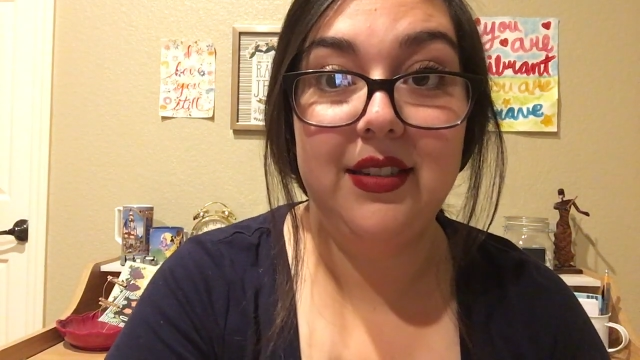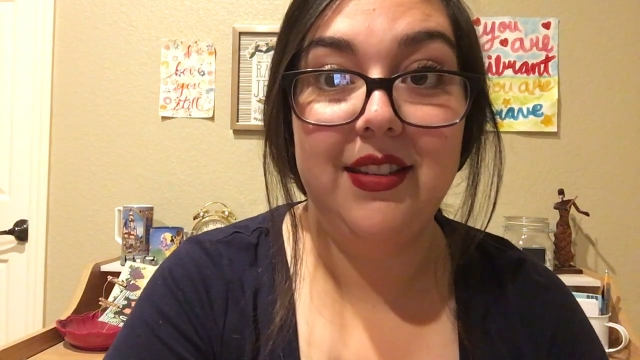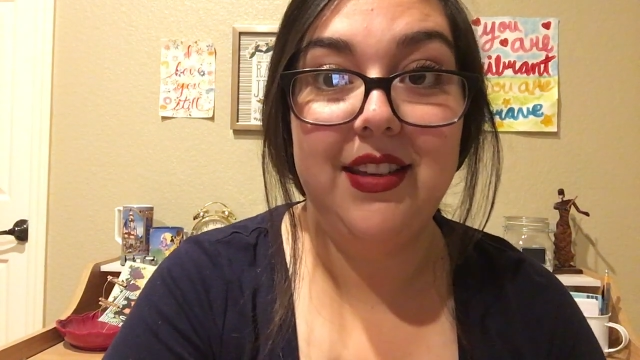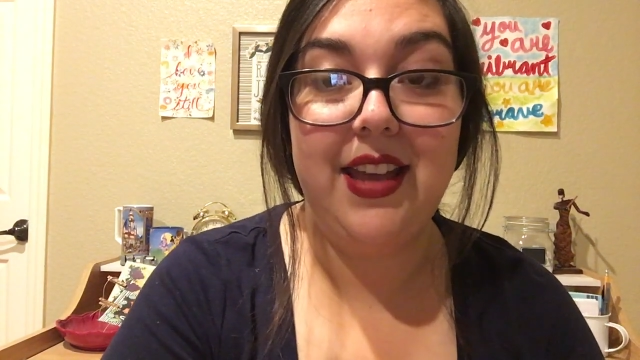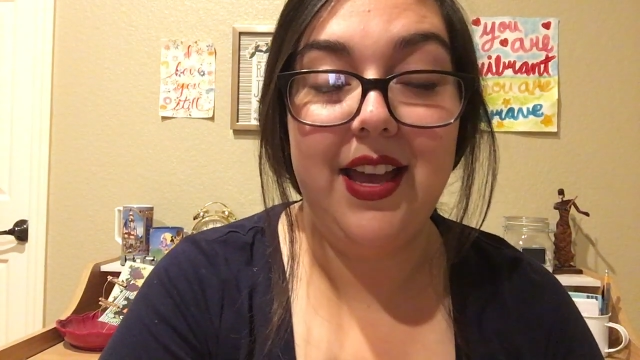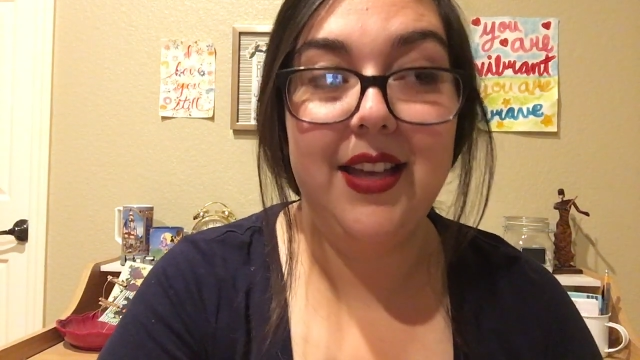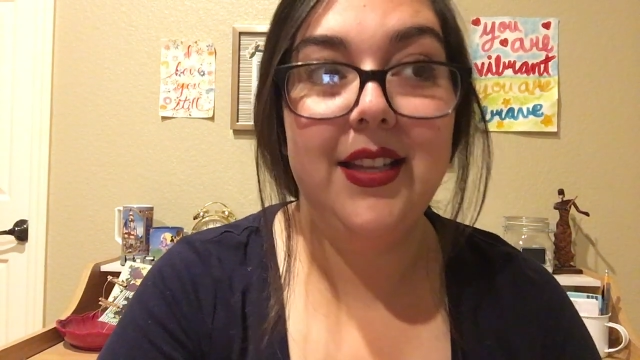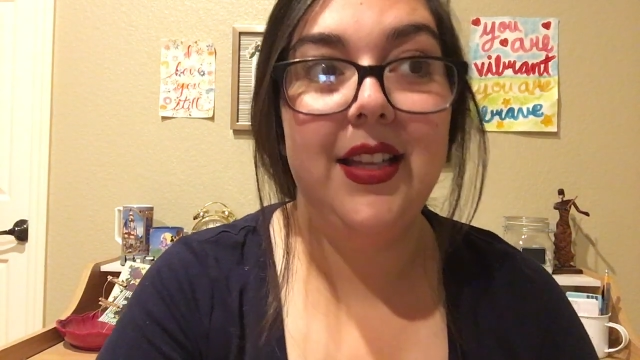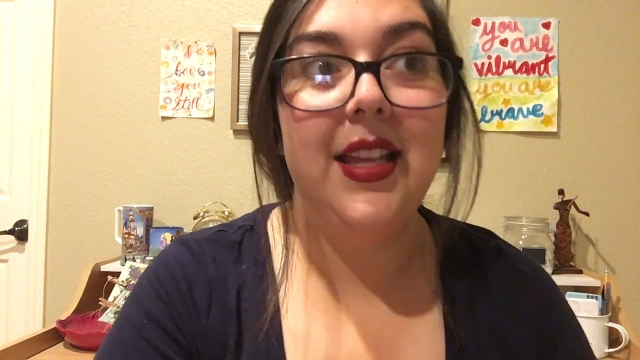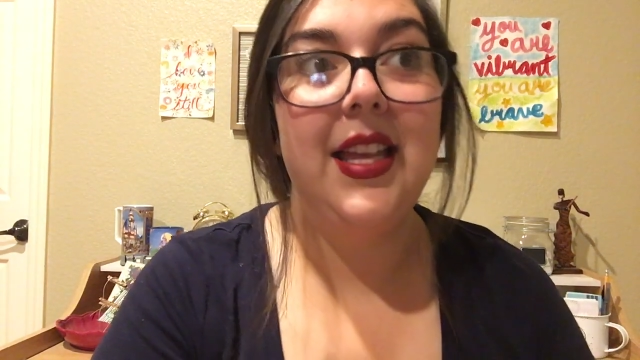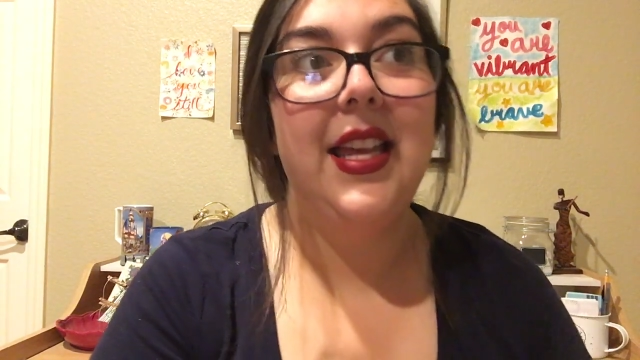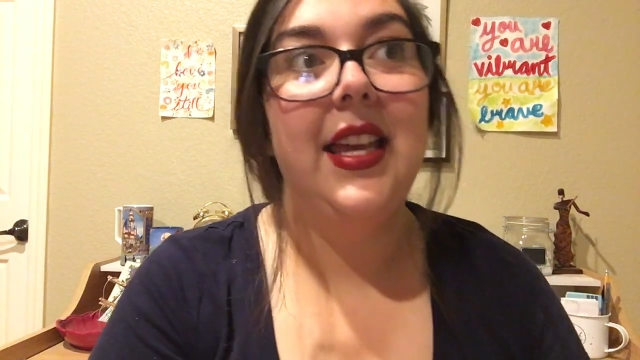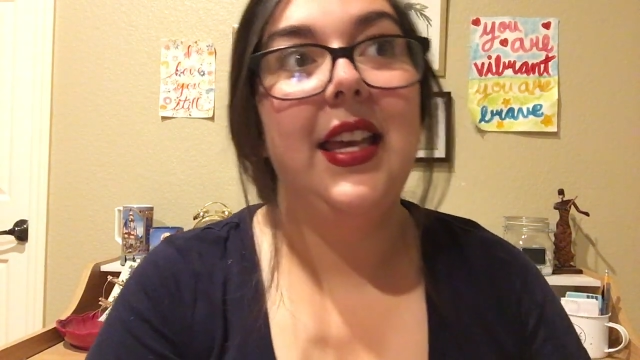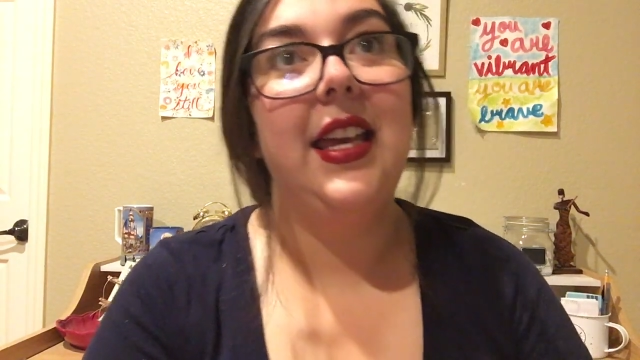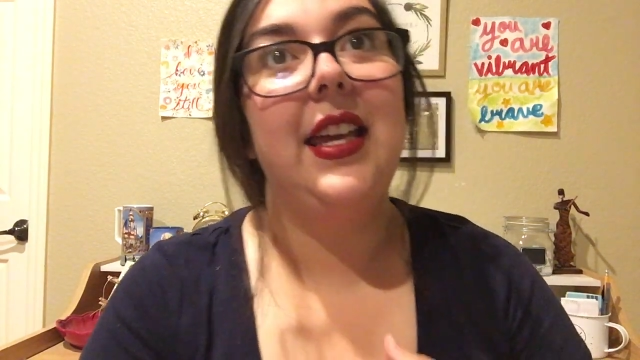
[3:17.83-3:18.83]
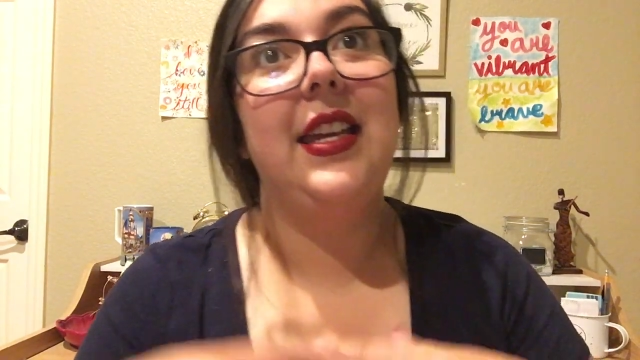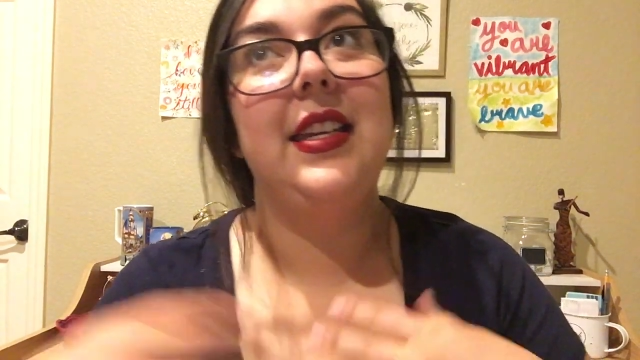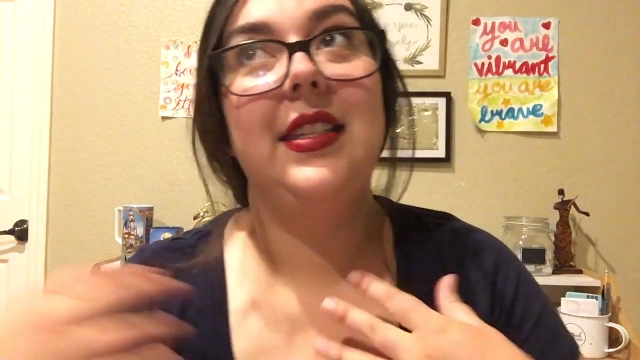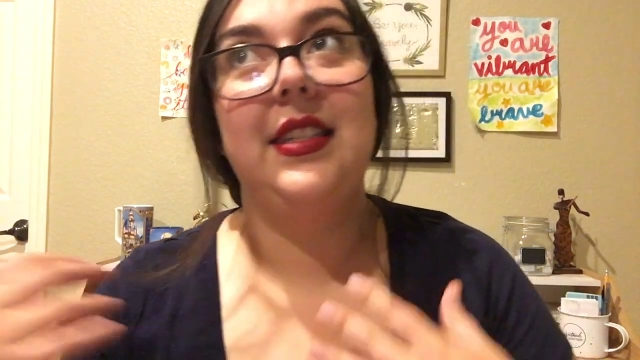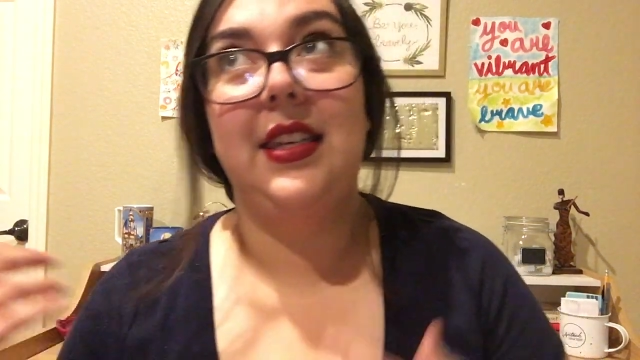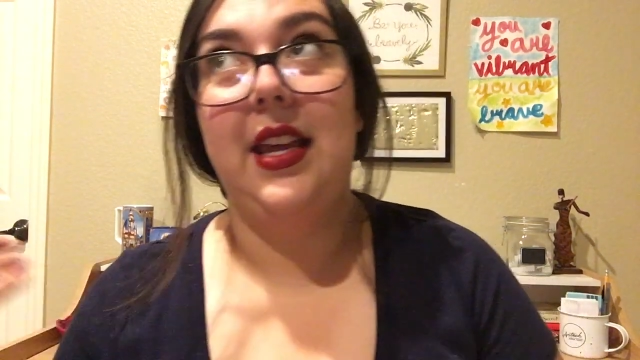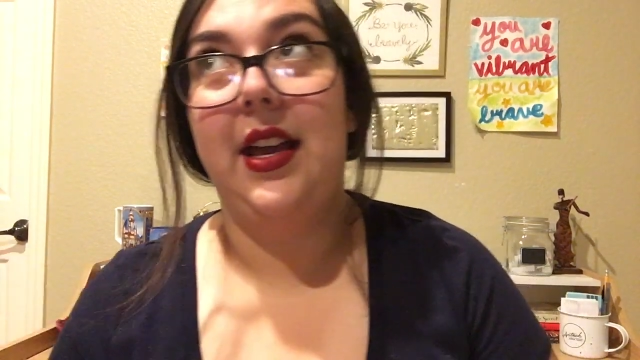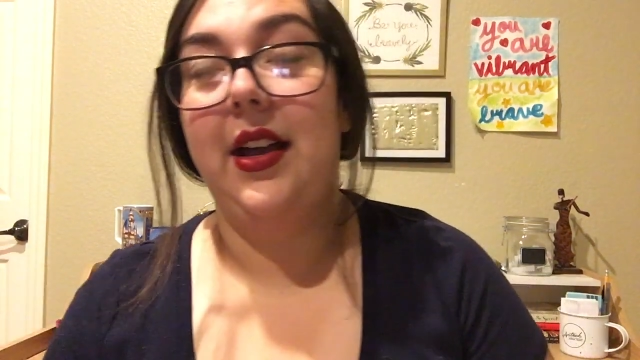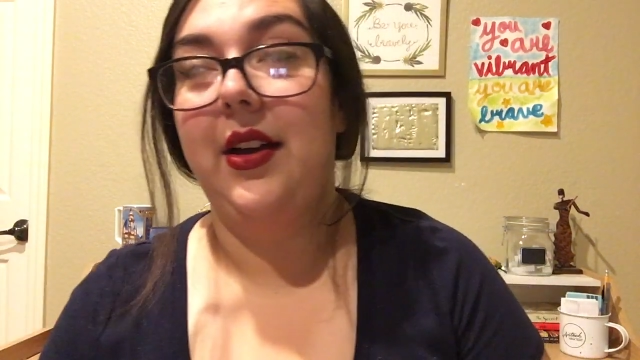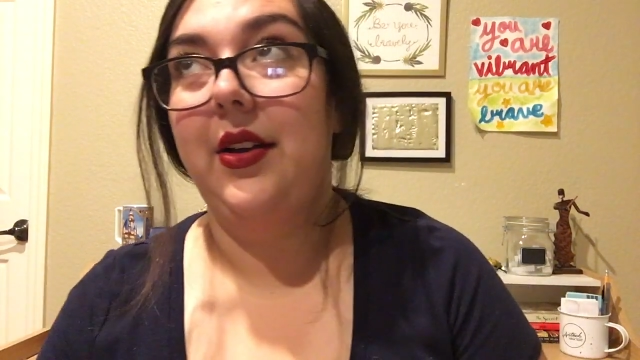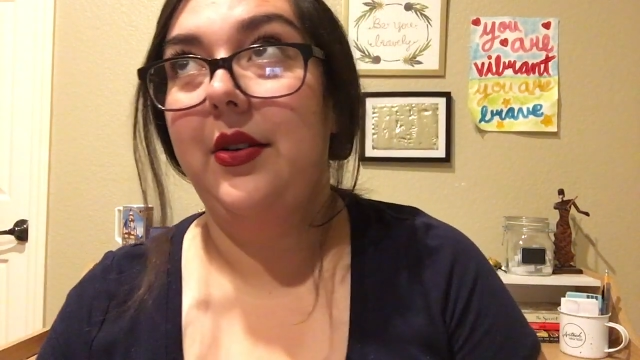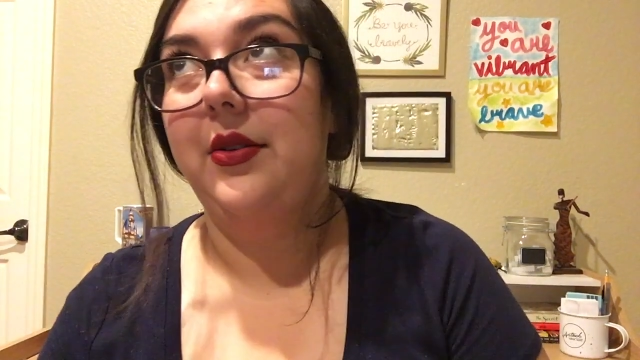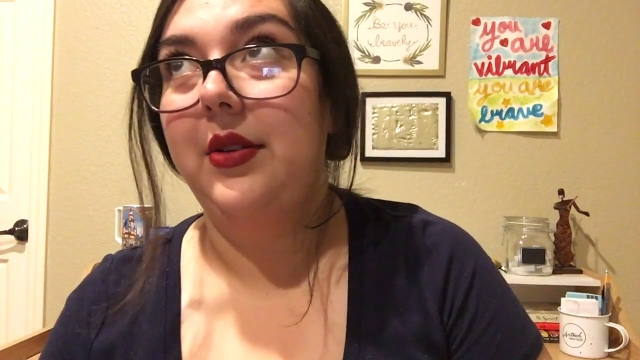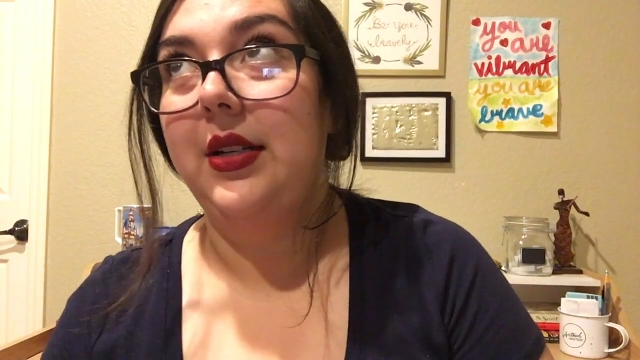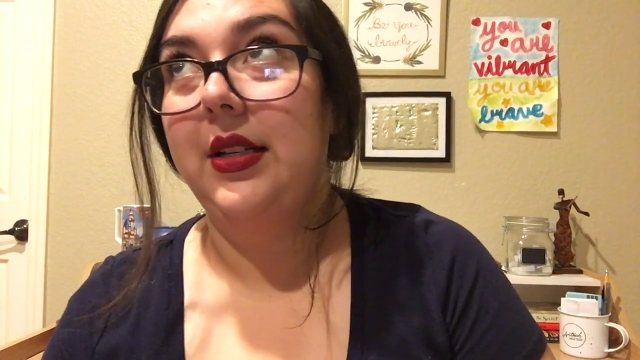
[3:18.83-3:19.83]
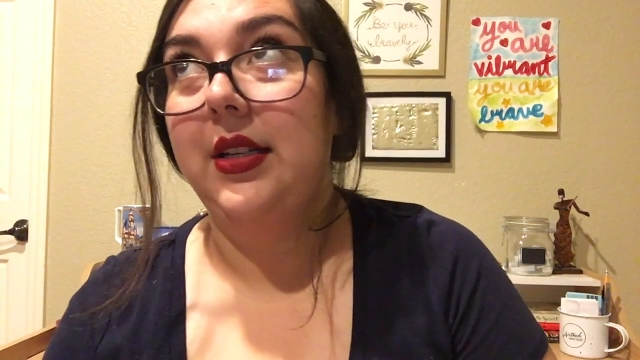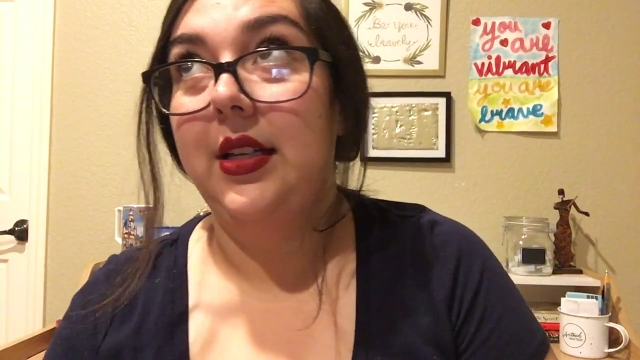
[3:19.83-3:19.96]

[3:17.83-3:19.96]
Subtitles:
Yeah, it is now